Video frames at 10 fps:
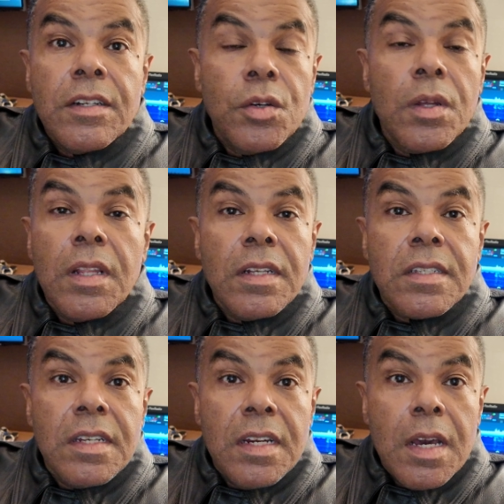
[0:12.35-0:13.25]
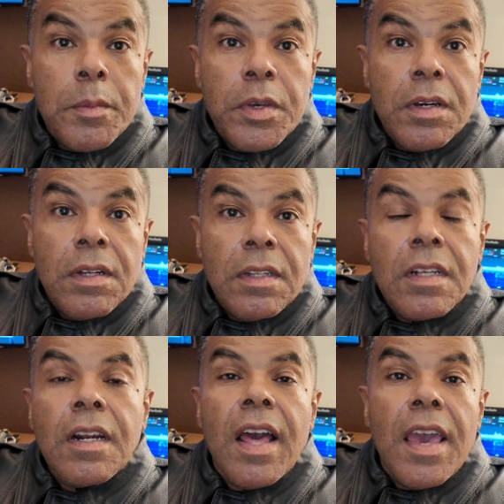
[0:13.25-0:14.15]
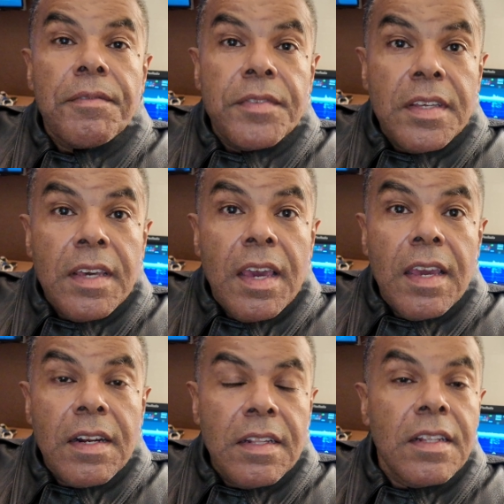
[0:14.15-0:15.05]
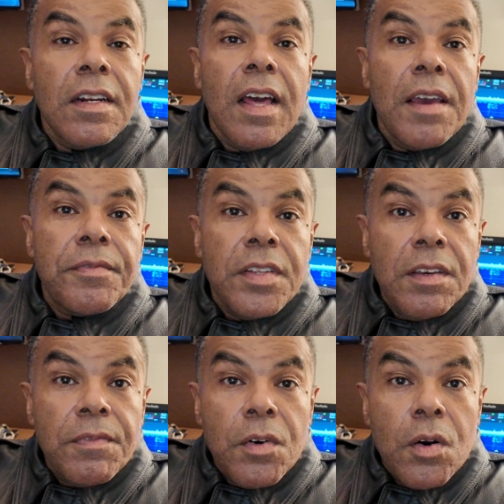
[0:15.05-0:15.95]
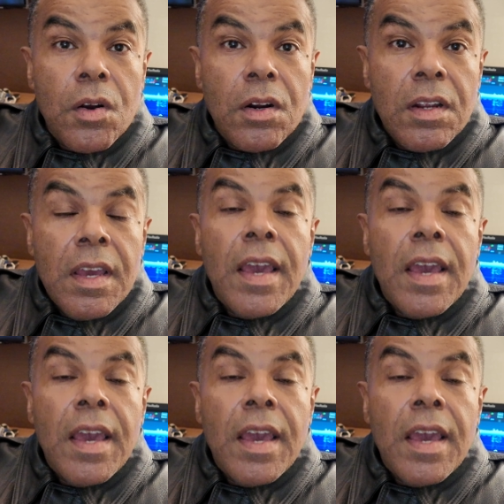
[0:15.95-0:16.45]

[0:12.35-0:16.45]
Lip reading: doing a little CW, a little FT8, a little FT4,